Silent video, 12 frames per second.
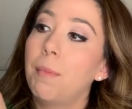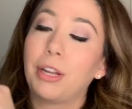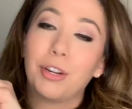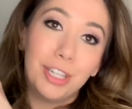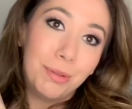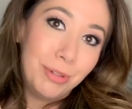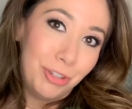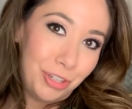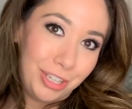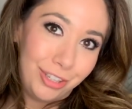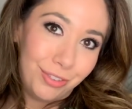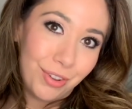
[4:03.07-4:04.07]
my Christmas
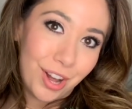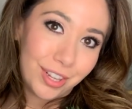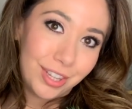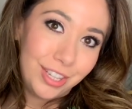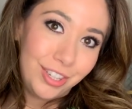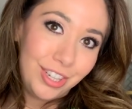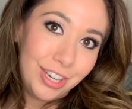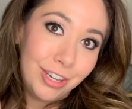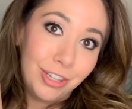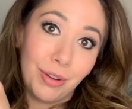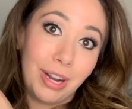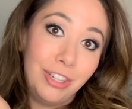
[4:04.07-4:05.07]
tree is flocked this
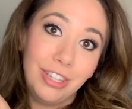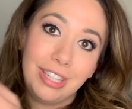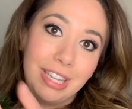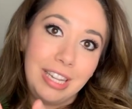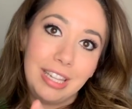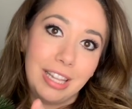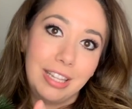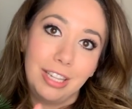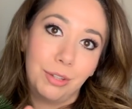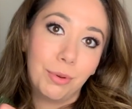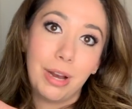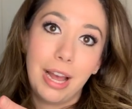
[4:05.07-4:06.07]
year, so I just think that
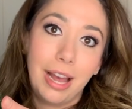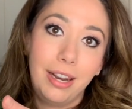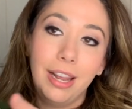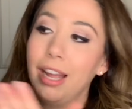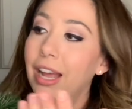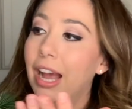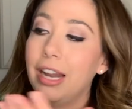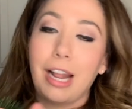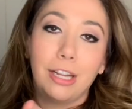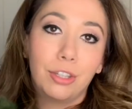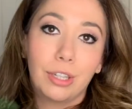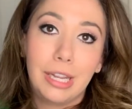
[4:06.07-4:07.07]
this will add a
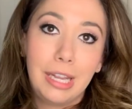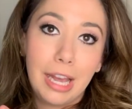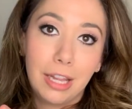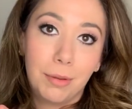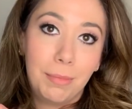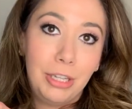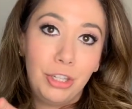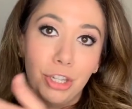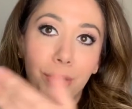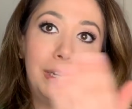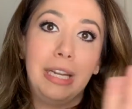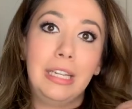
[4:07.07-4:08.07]
nice looking element
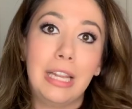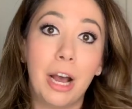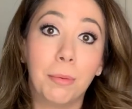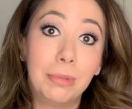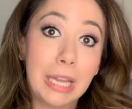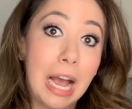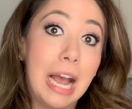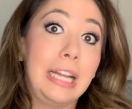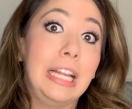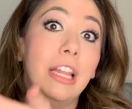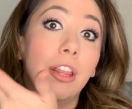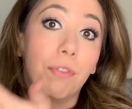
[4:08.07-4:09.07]
to it and help tie
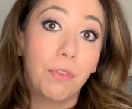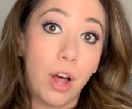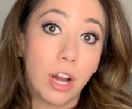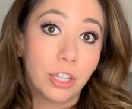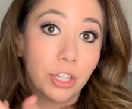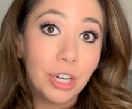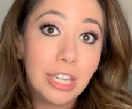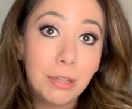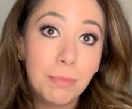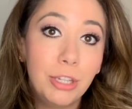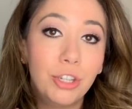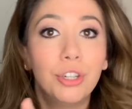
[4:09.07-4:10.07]
in the flocked
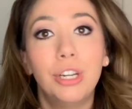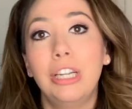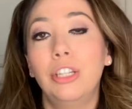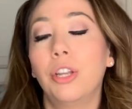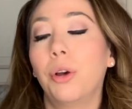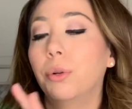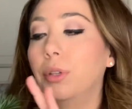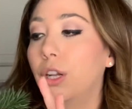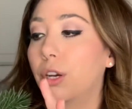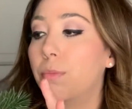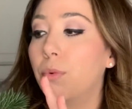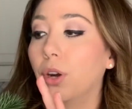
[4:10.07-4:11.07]
Christmas tree so it'll
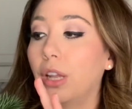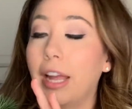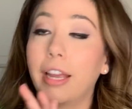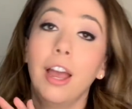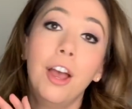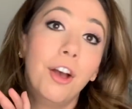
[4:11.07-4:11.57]
look more like